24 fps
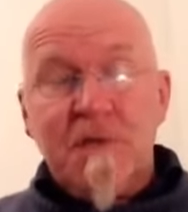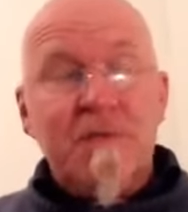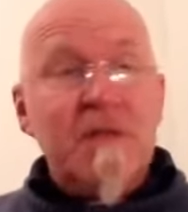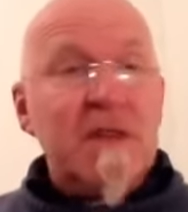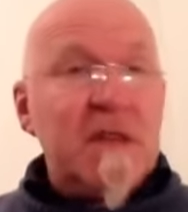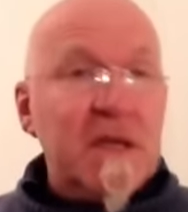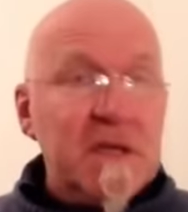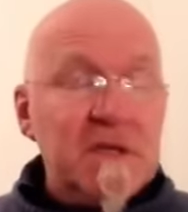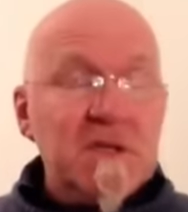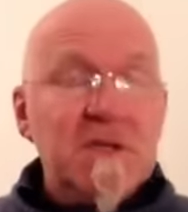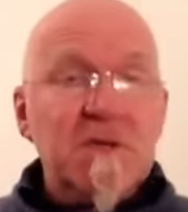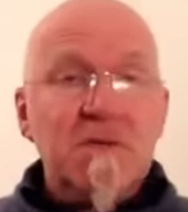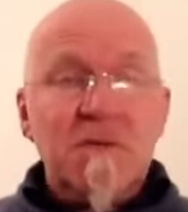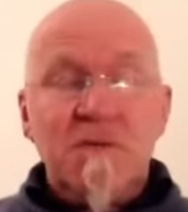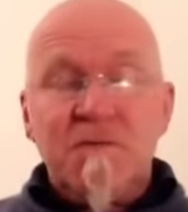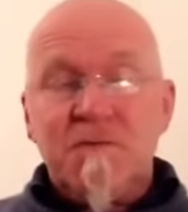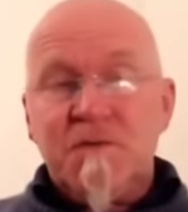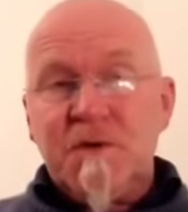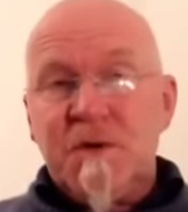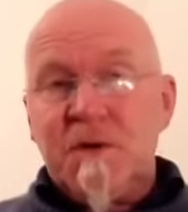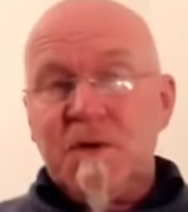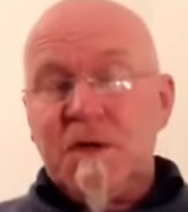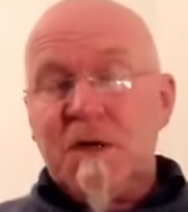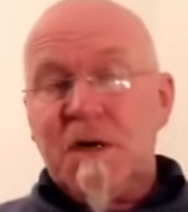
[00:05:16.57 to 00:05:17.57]
The later in
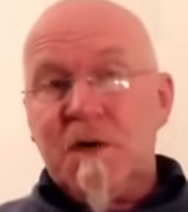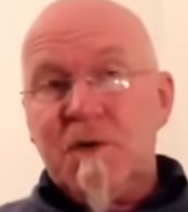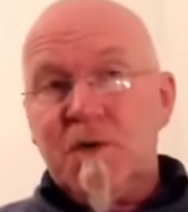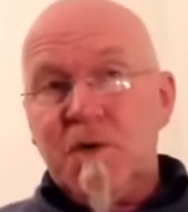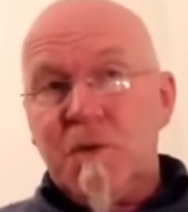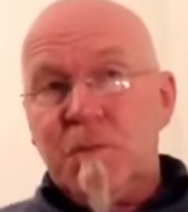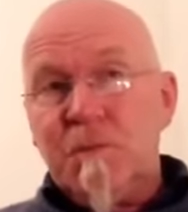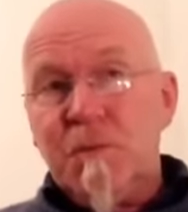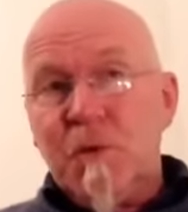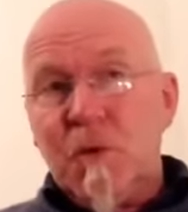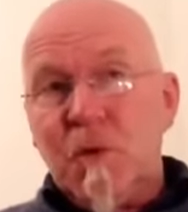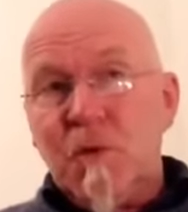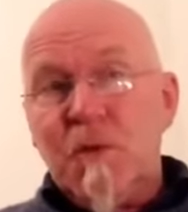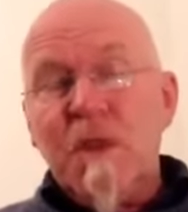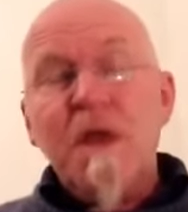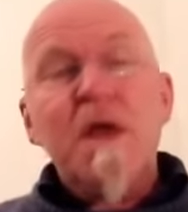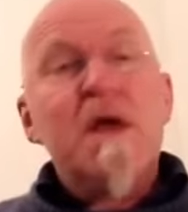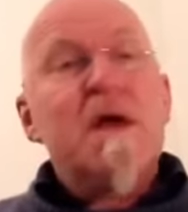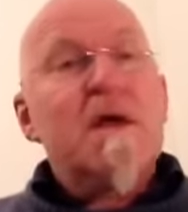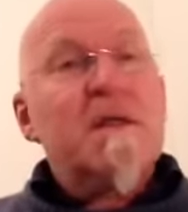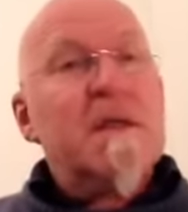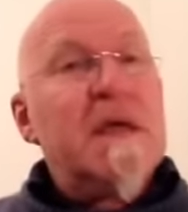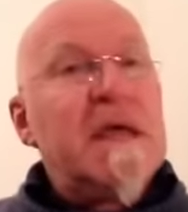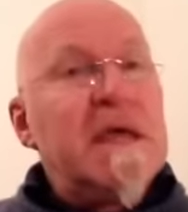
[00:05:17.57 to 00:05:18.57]
Virgo you're born,
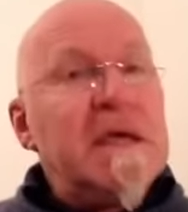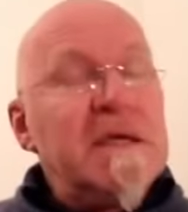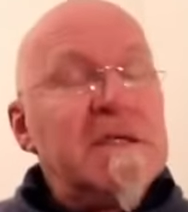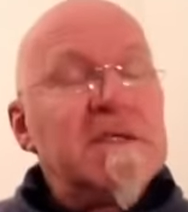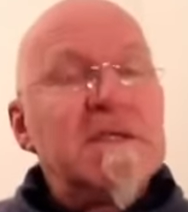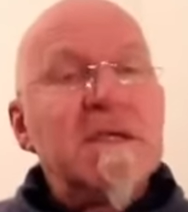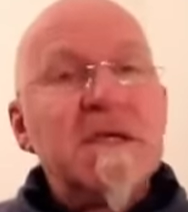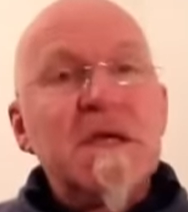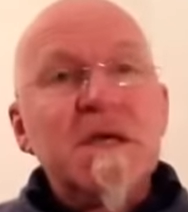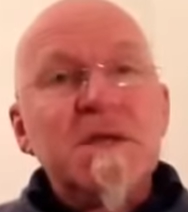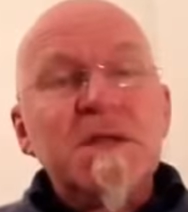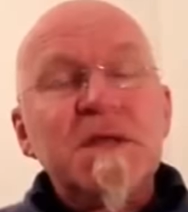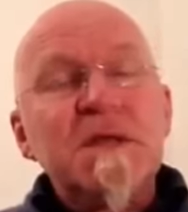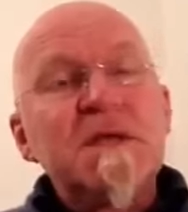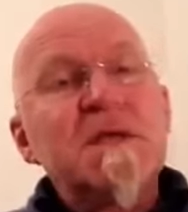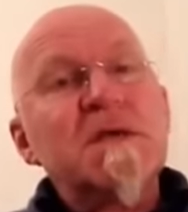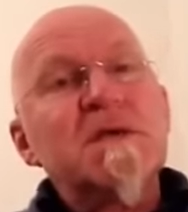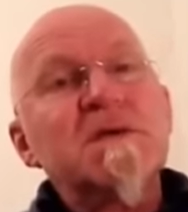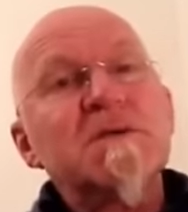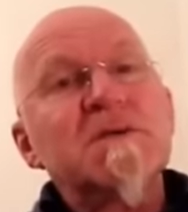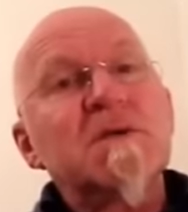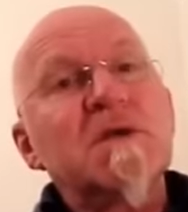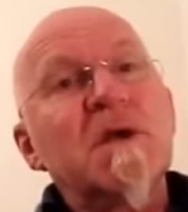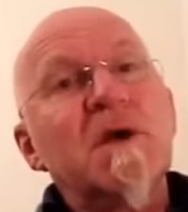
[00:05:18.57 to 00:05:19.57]
the easier the
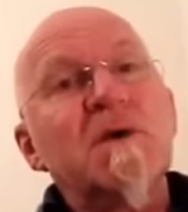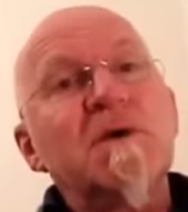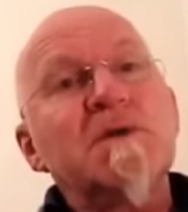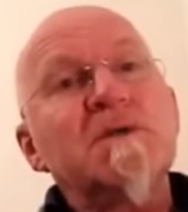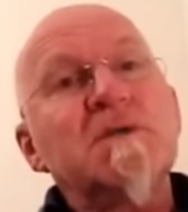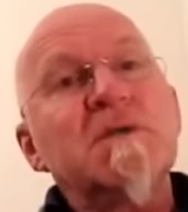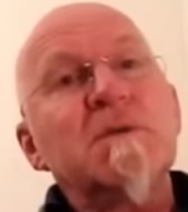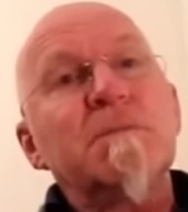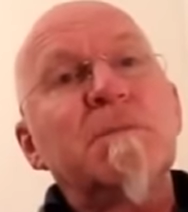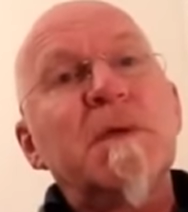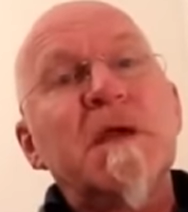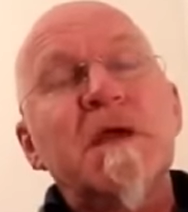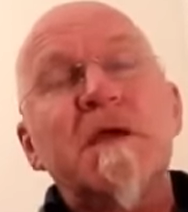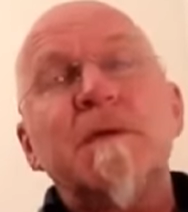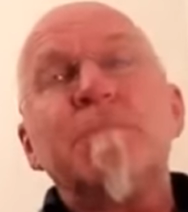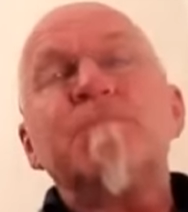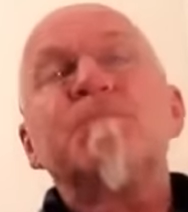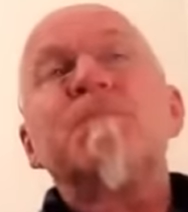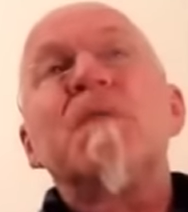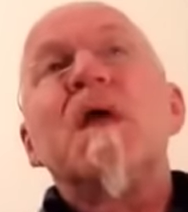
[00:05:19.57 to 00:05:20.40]
year's going to be.